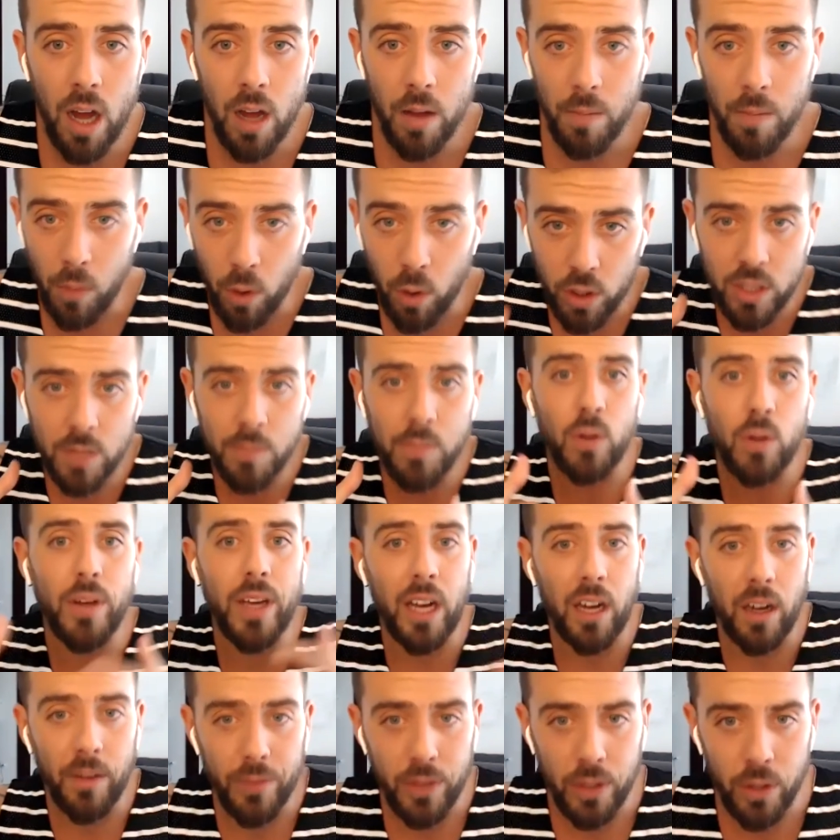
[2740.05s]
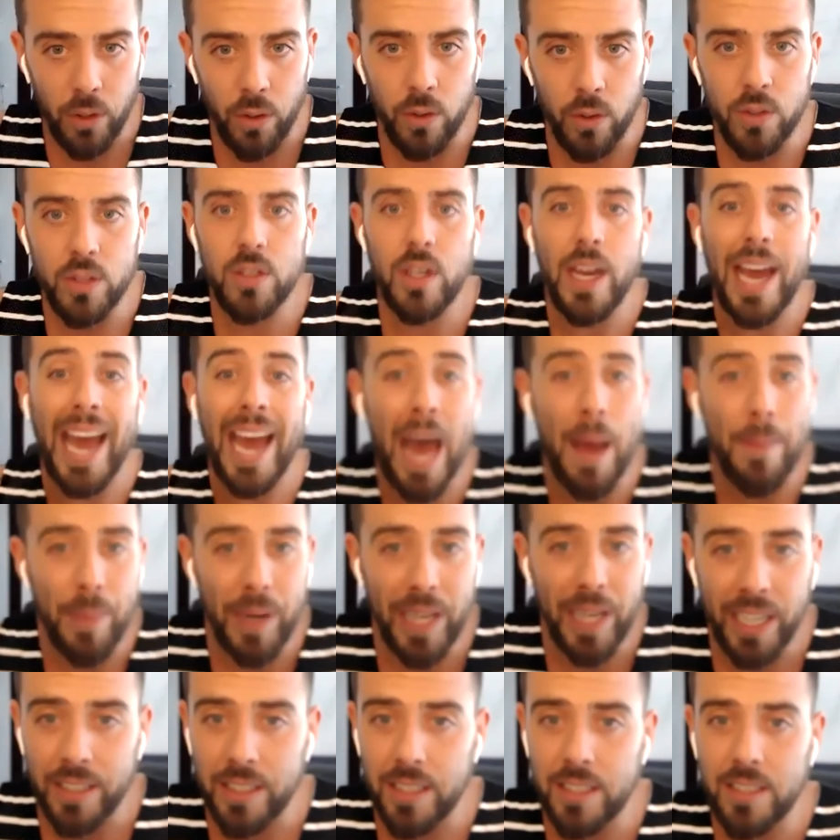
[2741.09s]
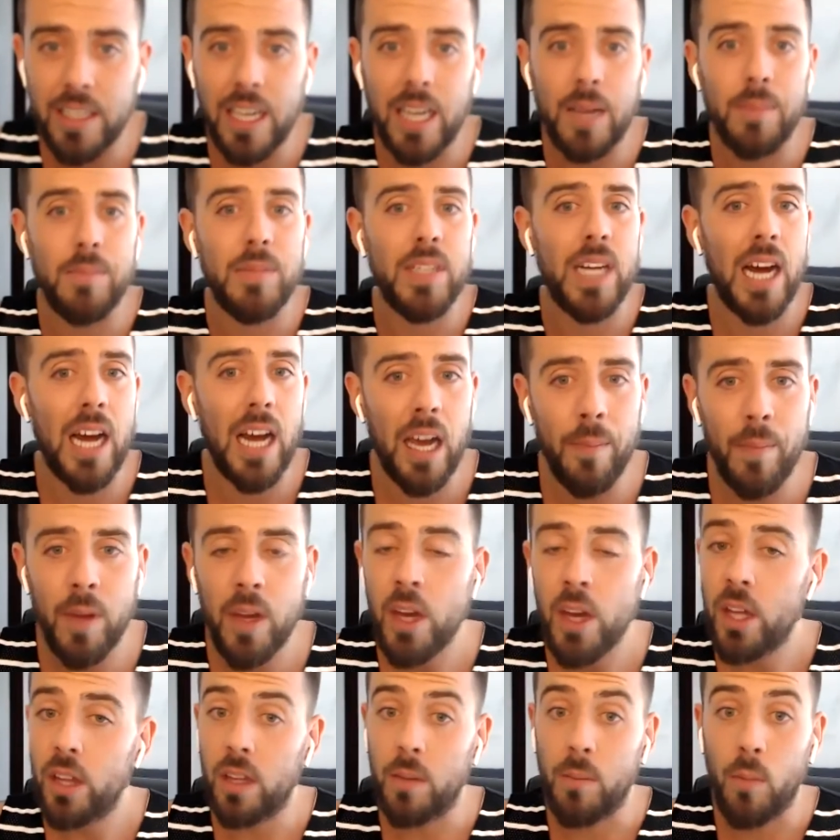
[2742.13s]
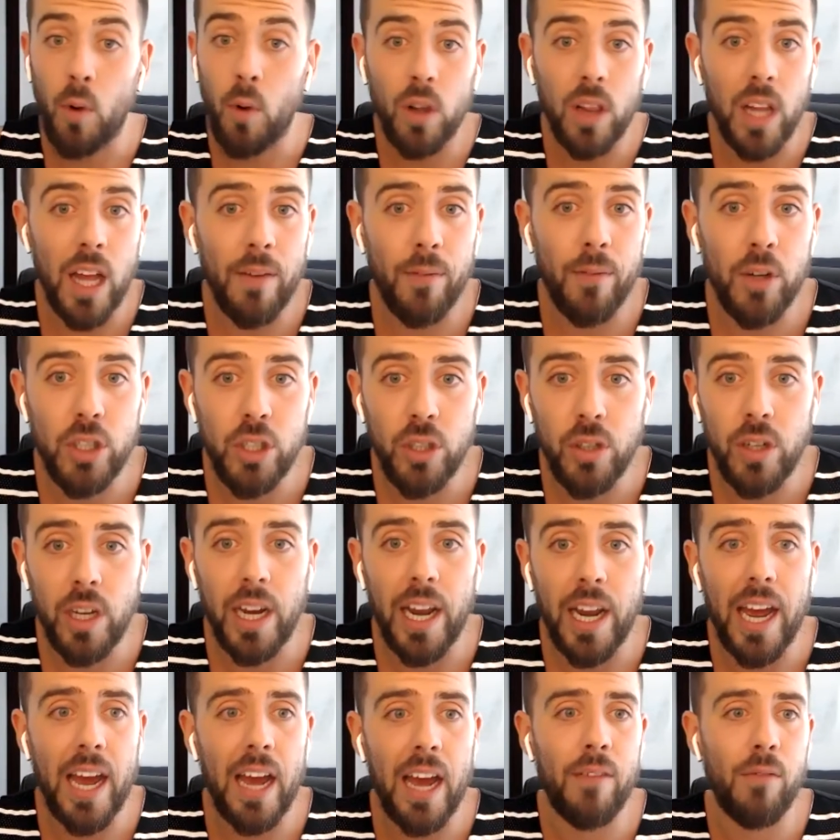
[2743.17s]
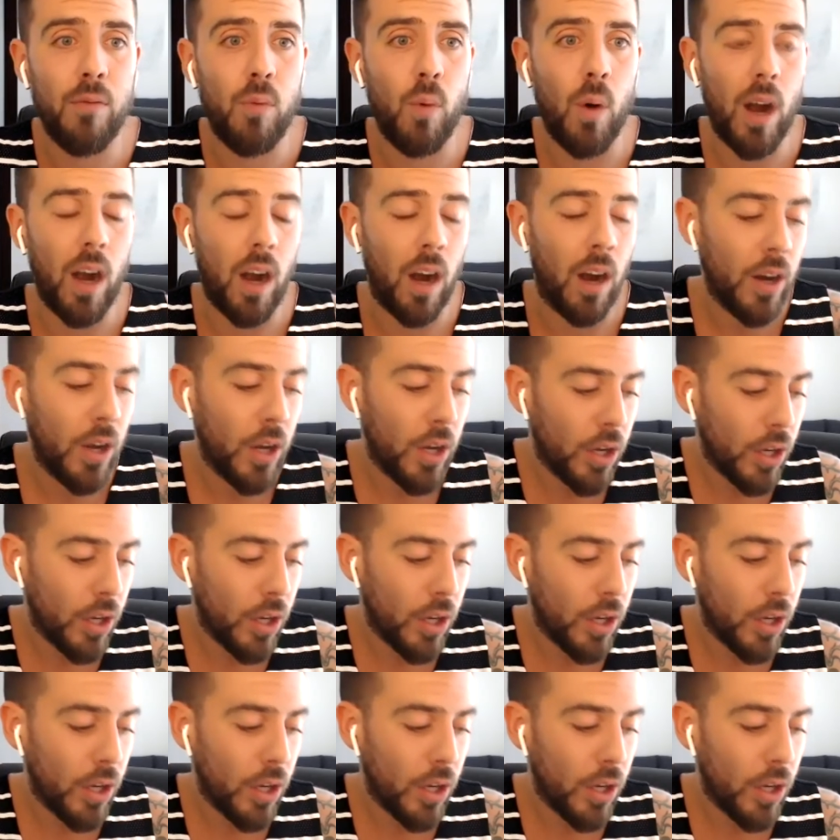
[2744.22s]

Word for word: multiple interviews happening at the same time the more leverage you can have where